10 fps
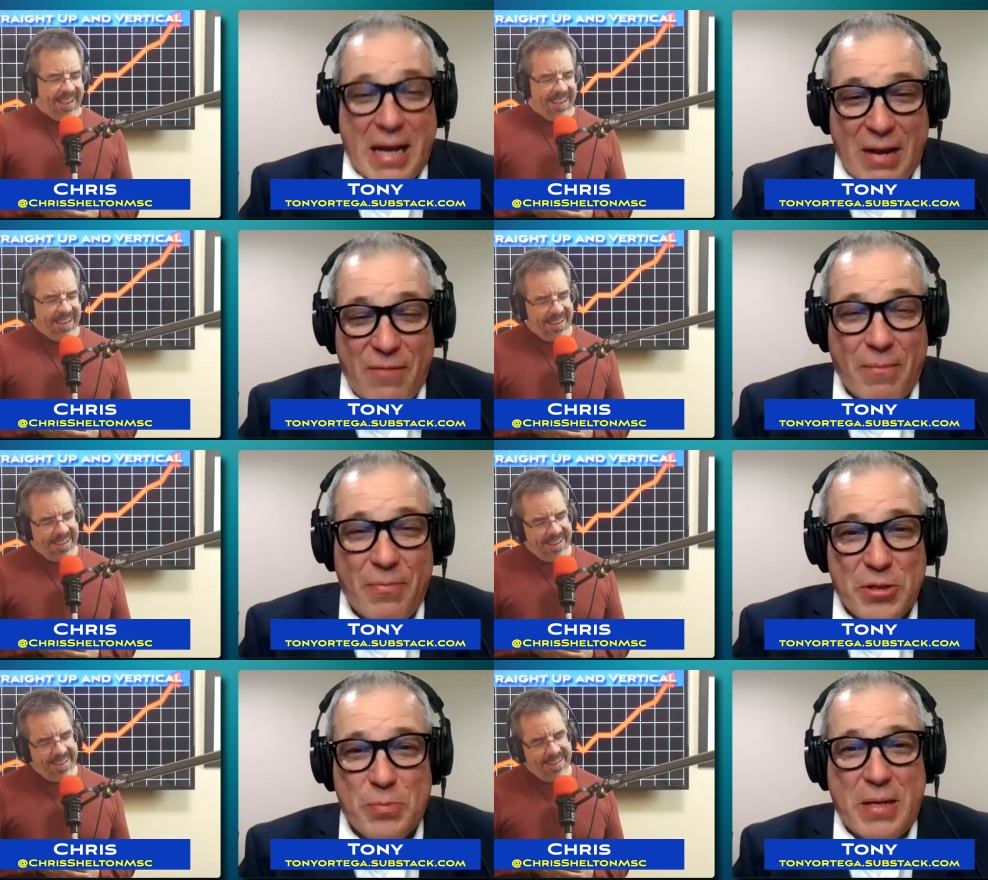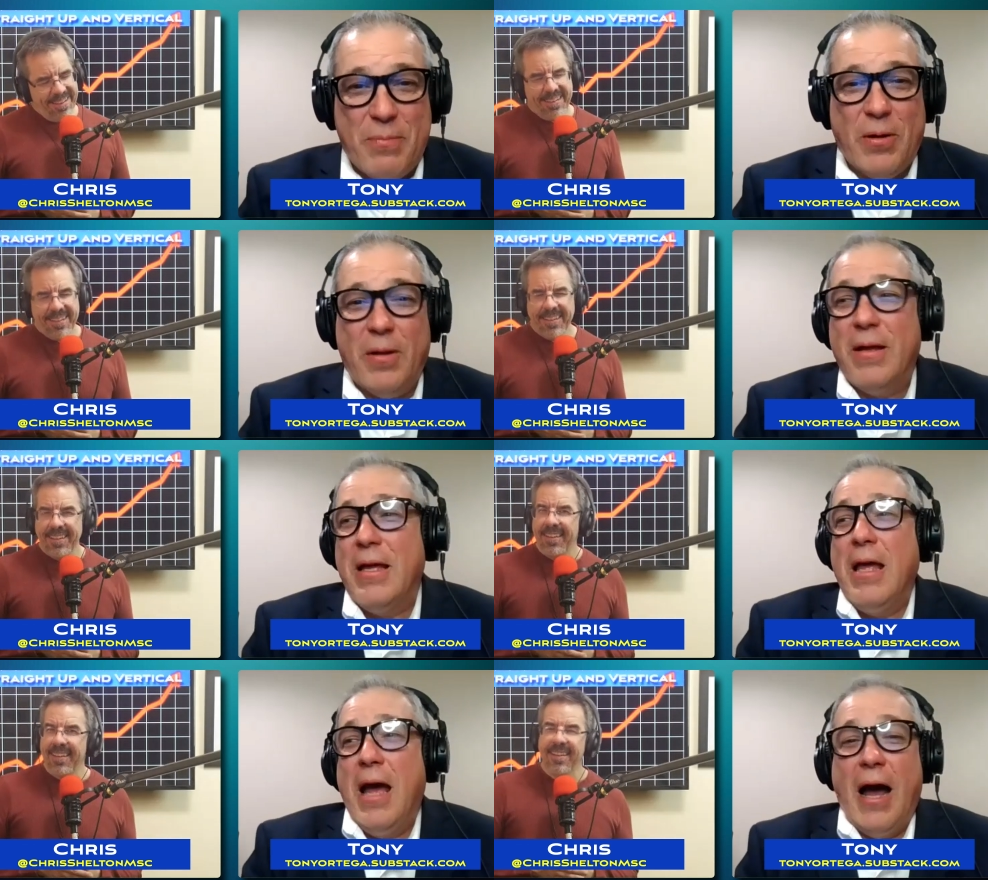Speaker 1: penny from those
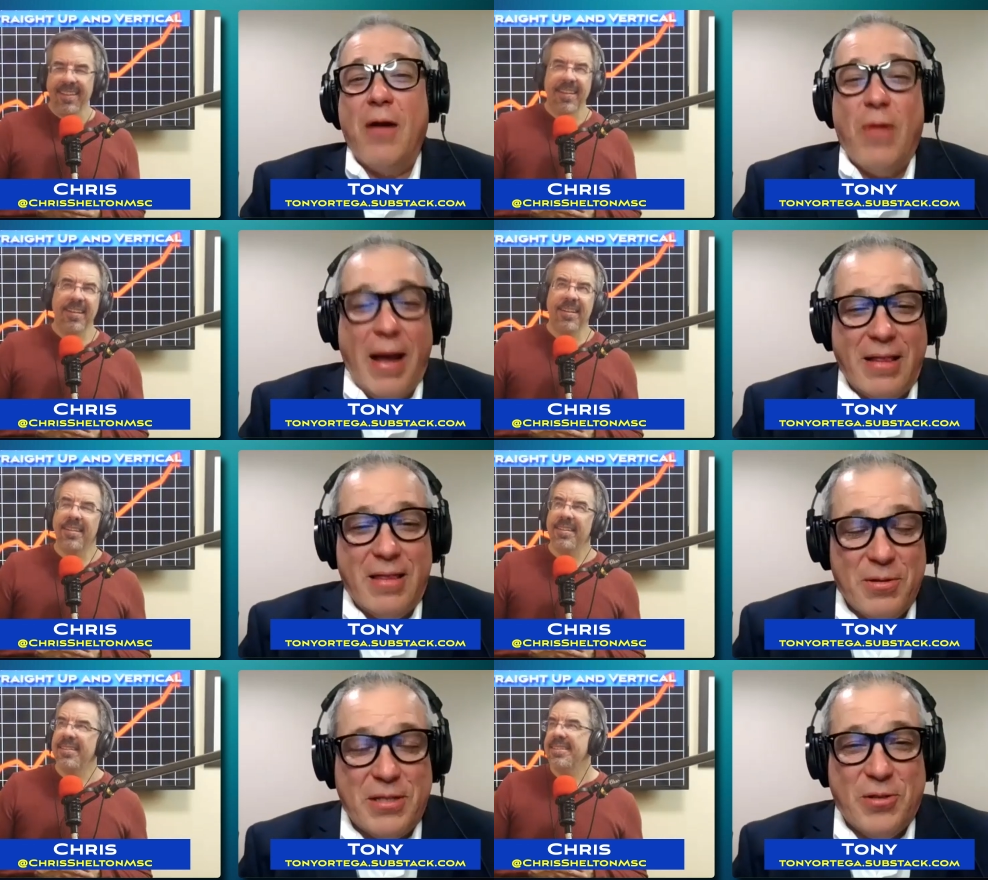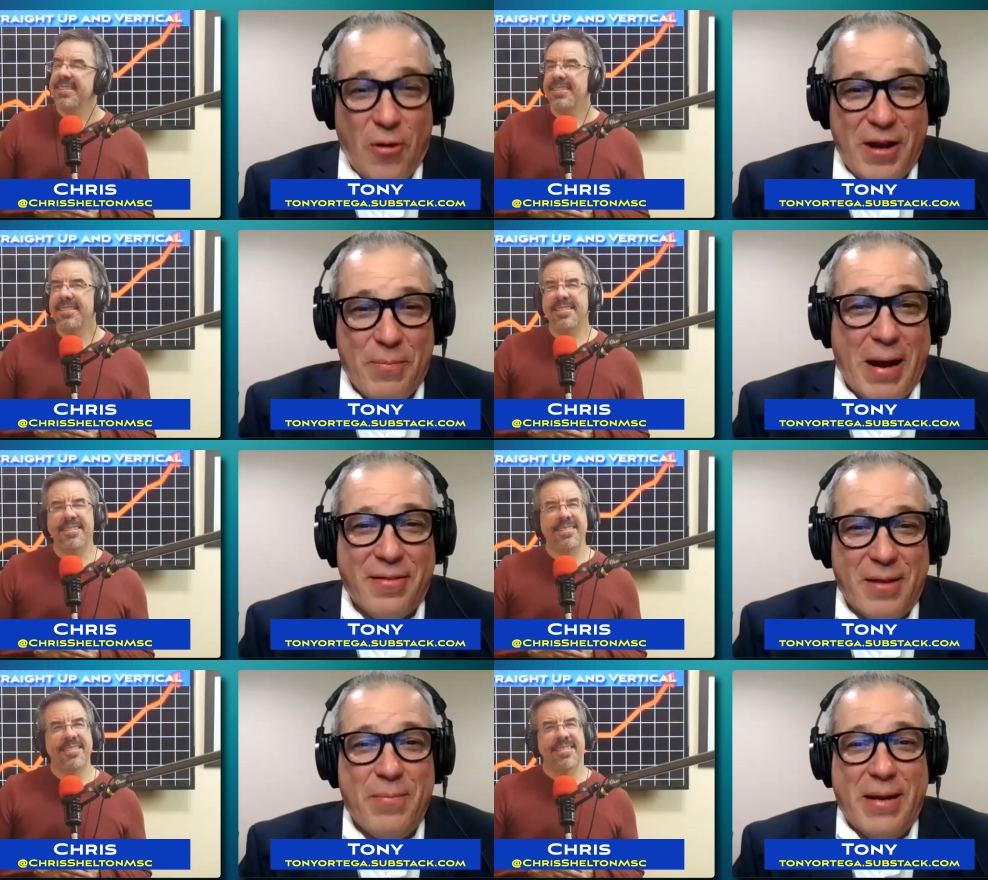people. Uh, I ah. write the story
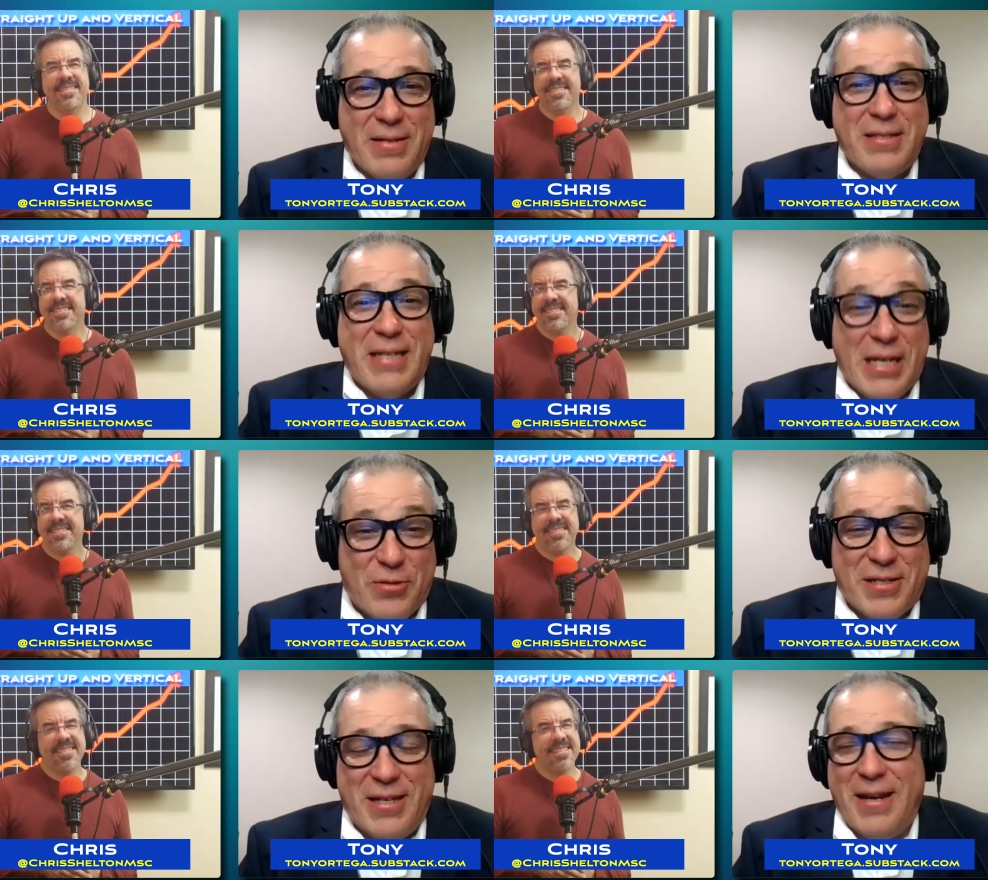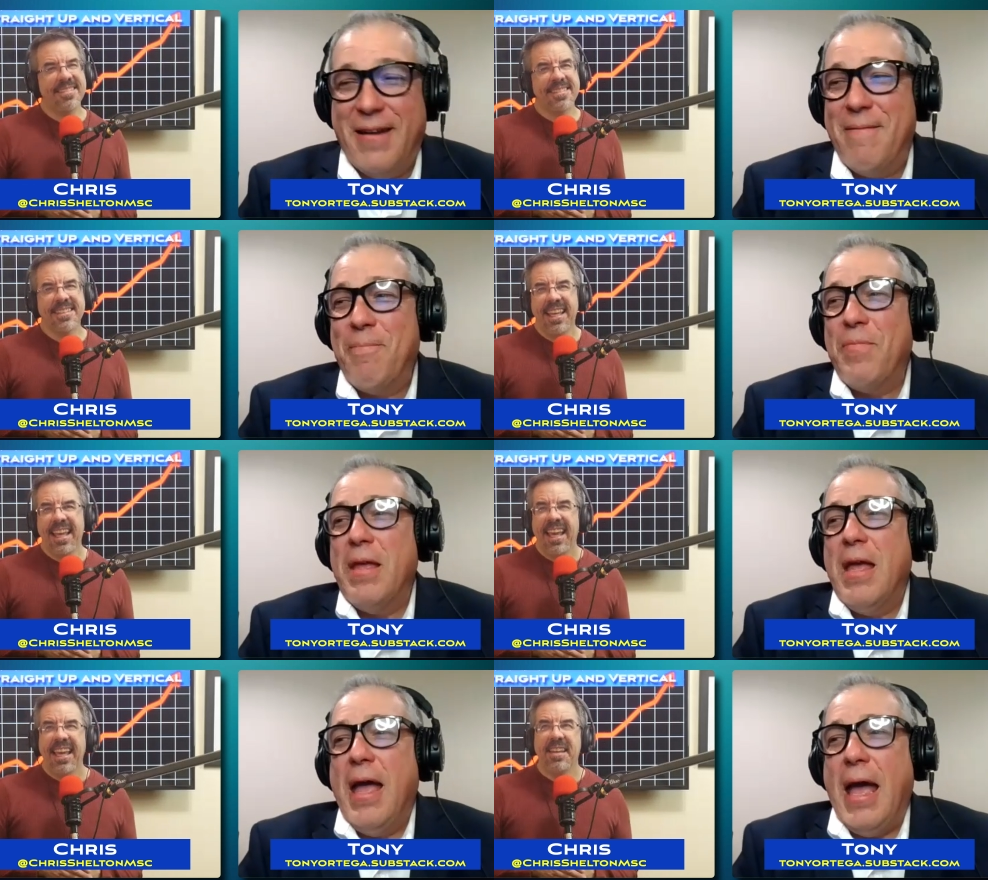about them because it's interesting.
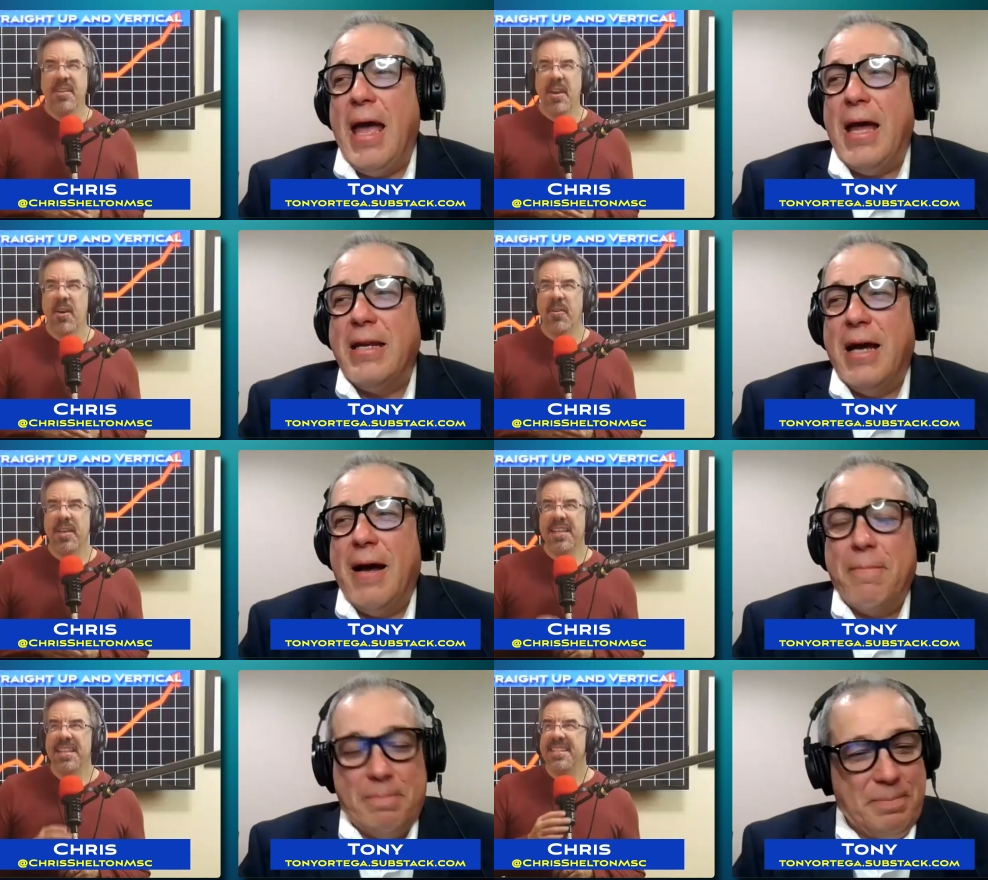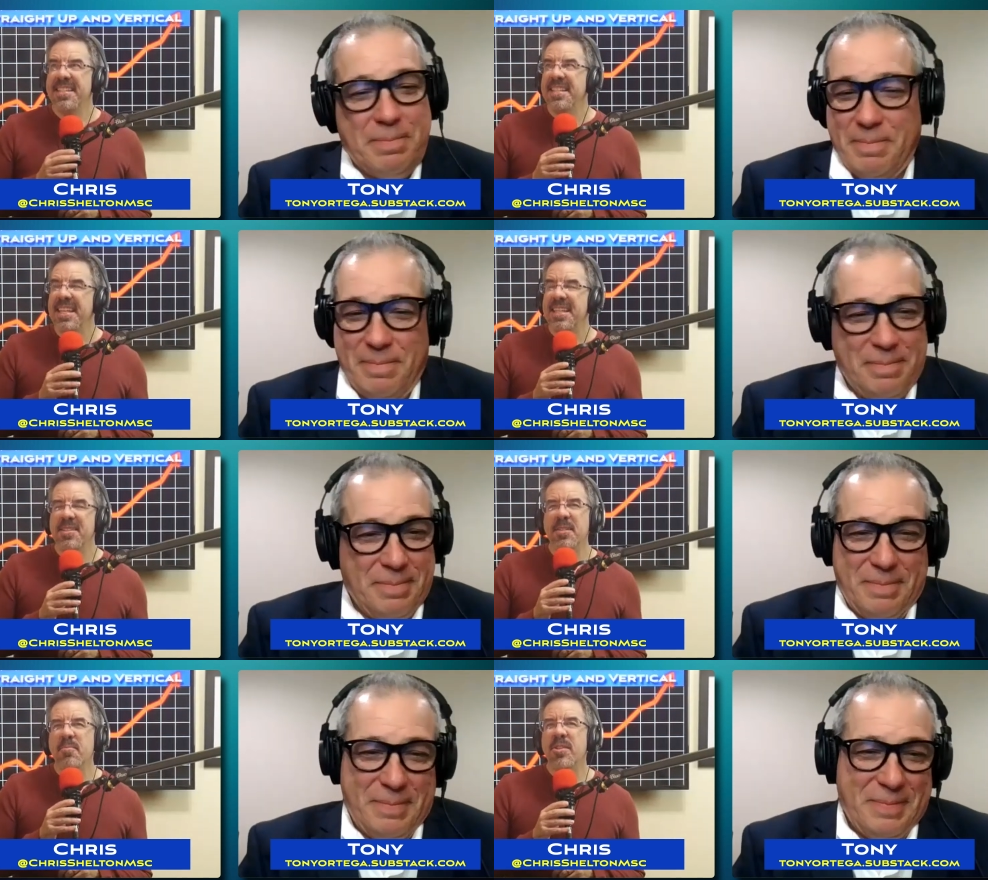You know, and, uh, isn't
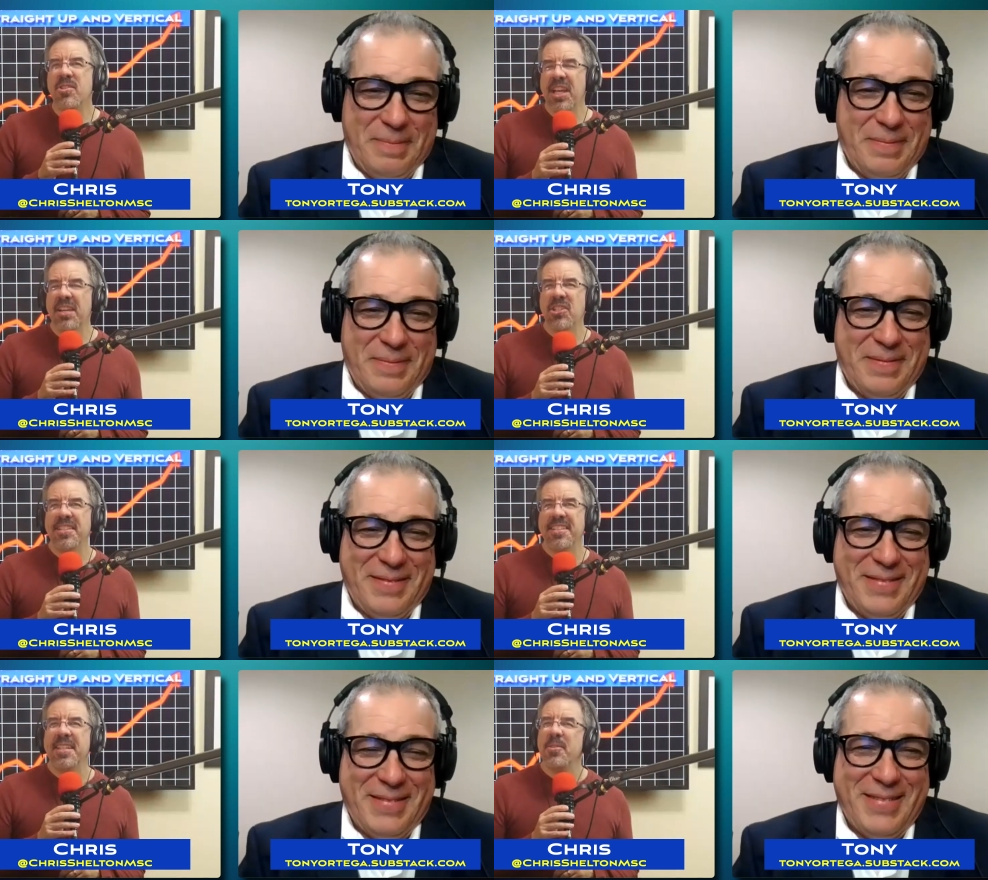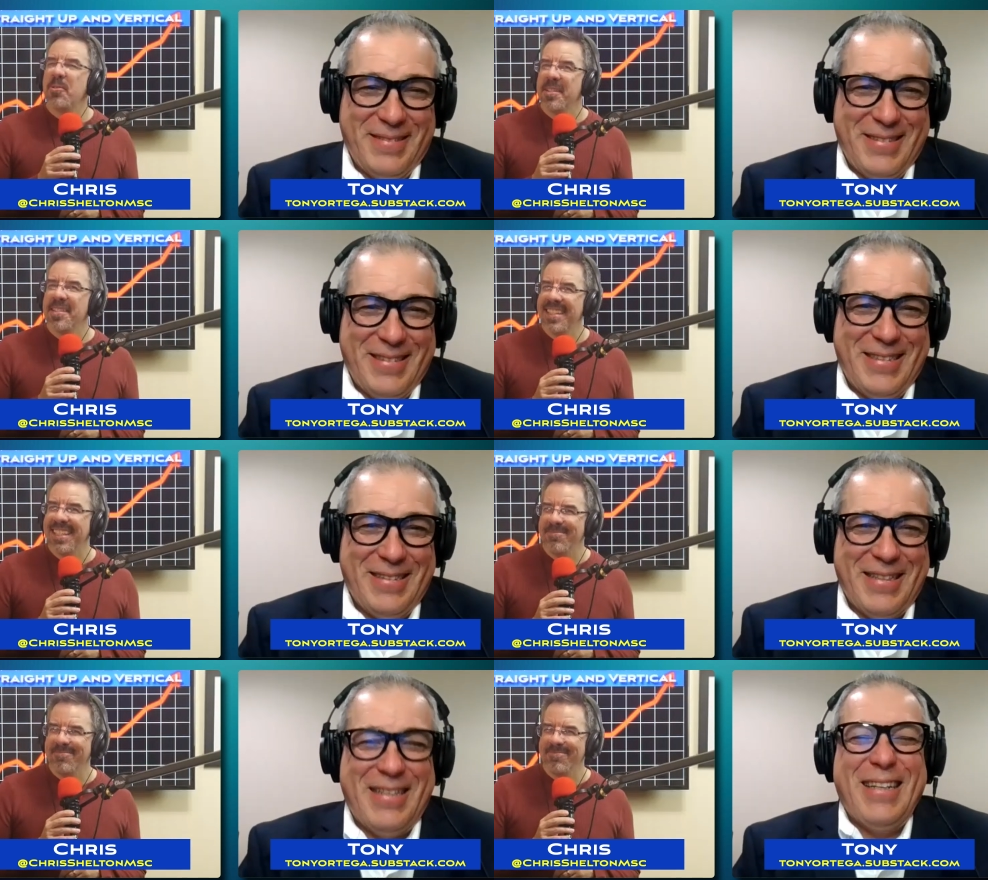
Speaker 2: isn't projection interesting?